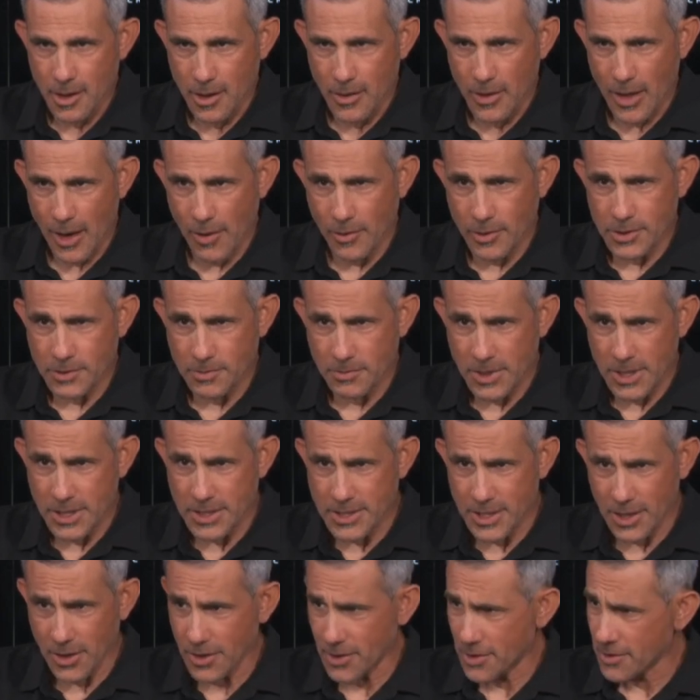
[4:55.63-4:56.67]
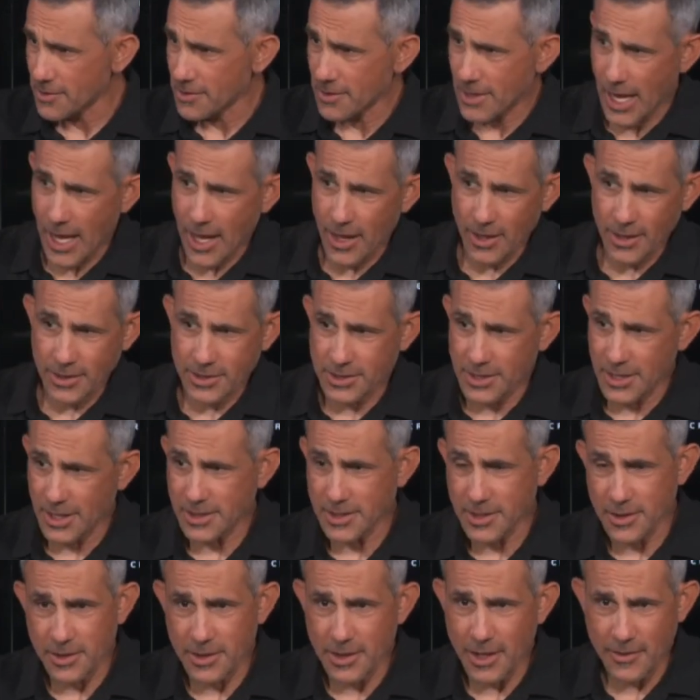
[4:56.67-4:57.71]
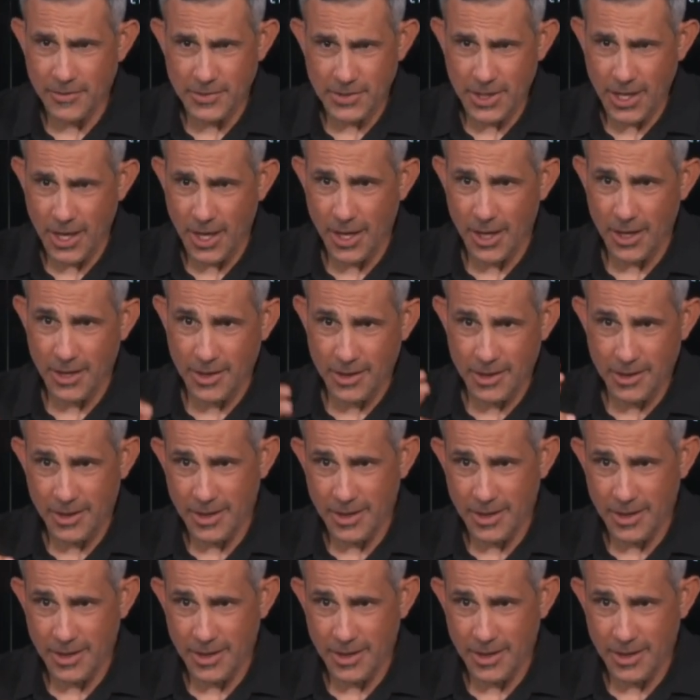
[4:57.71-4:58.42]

That was me telling Alex to get to the left side